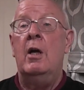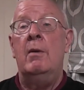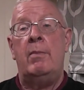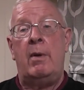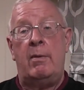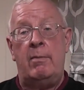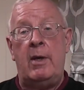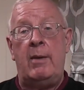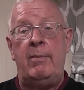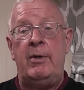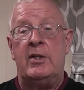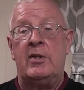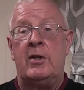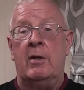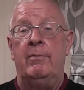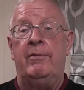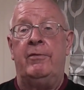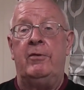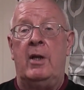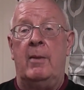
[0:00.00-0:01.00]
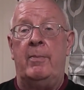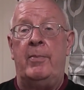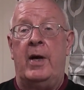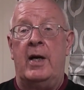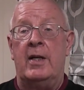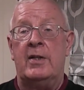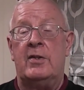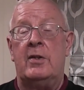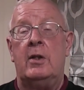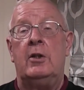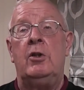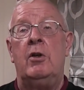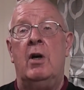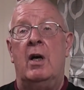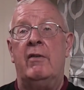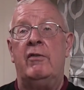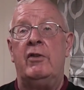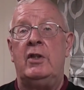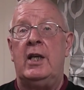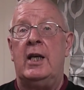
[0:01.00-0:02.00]
but maybe some from the past that you
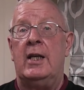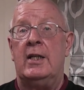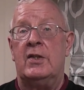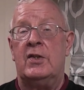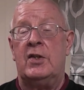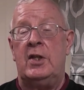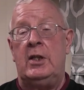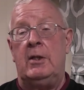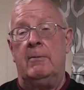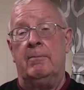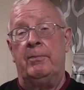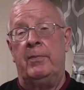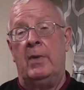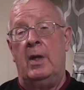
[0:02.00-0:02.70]
haven't yet seen.